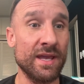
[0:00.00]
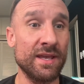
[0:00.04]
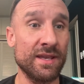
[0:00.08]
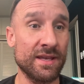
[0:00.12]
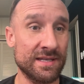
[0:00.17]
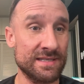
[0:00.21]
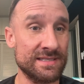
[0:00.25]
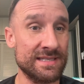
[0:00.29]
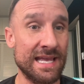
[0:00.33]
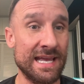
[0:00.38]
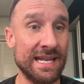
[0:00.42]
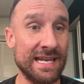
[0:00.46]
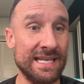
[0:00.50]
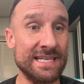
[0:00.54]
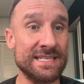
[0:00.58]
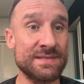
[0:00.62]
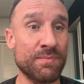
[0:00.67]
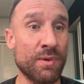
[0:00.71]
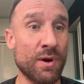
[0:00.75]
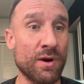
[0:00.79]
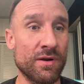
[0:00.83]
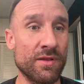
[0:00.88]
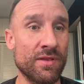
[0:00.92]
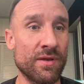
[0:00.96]
Because that is
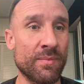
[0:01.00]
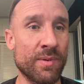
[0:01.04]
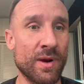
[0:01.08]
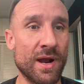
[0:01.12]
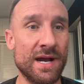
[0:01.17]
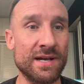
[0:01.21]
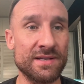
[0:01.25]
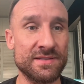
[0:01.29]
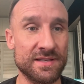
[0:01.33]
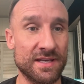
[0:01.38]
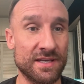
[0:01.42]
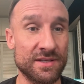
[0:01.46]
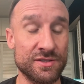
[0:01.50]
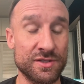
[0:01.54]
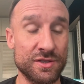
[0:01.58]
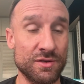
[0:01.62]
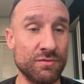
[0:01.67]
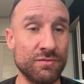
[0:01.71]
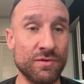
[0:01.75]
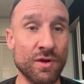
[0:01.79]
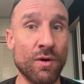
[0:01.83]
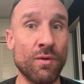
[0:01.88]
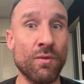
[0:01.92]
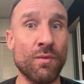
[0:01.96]
part of the process. You
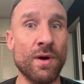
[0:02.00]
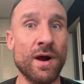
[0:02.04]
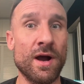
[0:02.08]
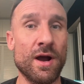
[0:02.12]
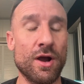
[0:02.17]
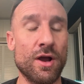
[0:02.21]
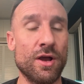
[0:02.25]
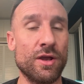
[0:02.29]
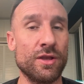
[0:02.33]
don't want